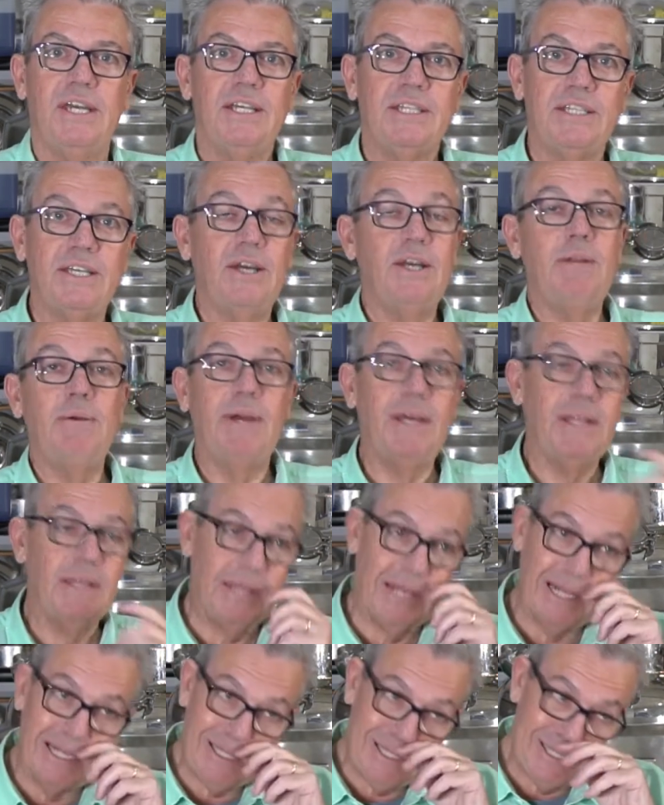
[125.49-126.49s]
So anyway,
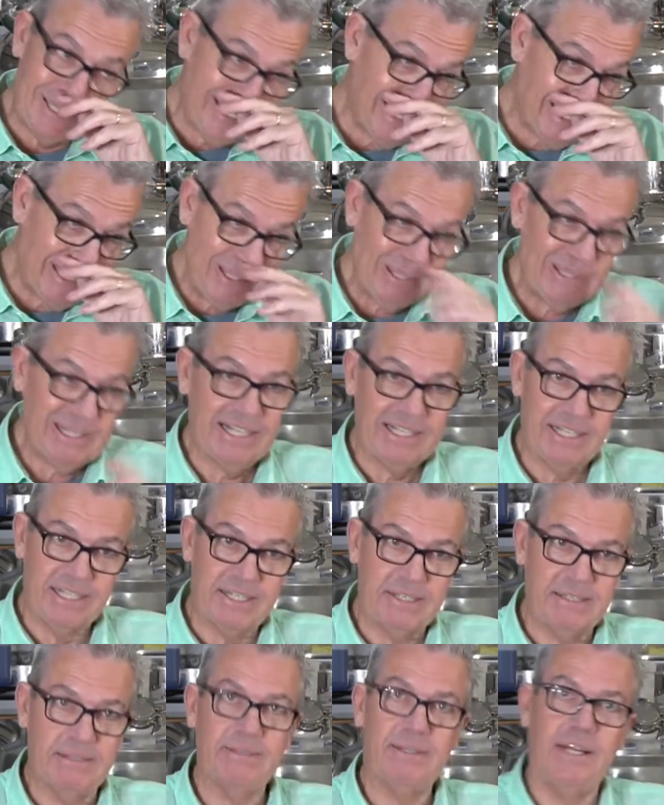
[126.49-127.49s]
that's
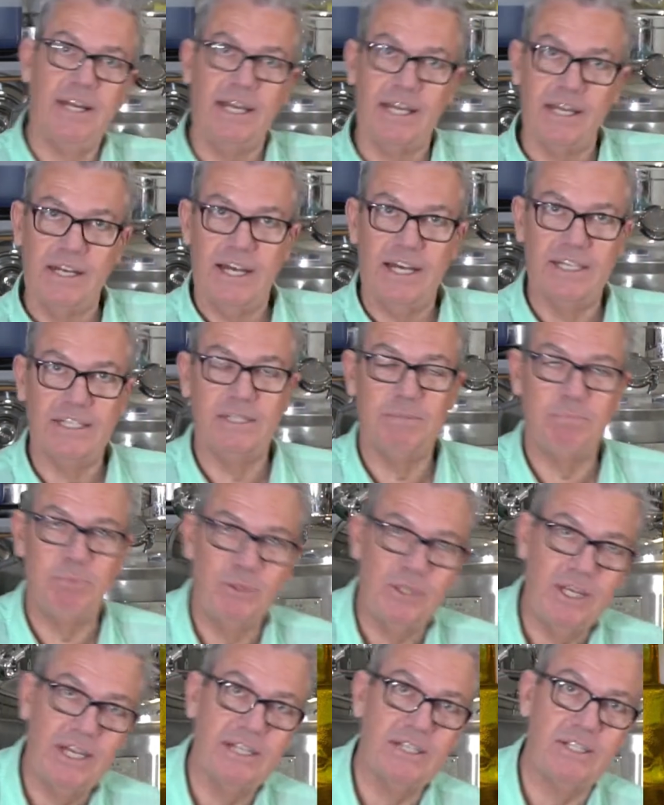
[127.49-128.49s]
the liquor license.
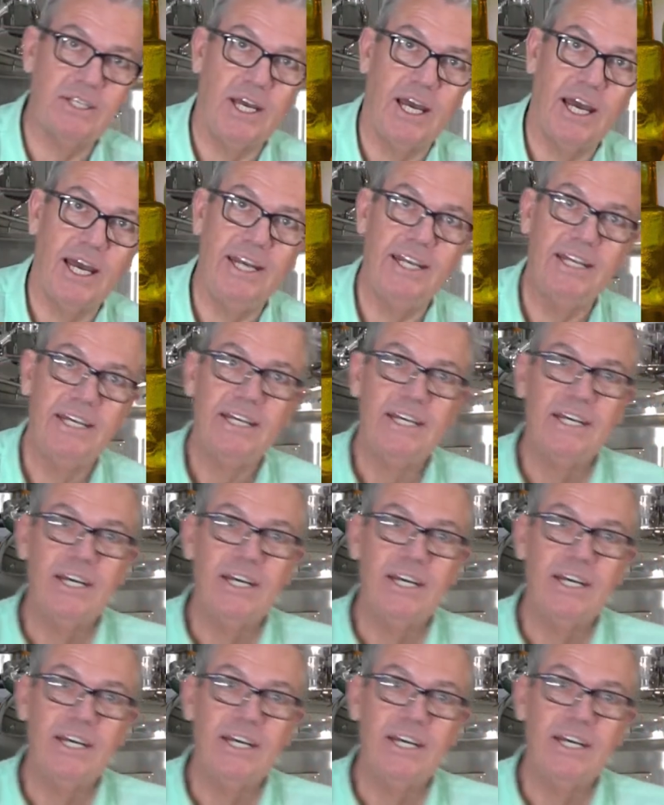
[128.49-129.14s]
Put that aside.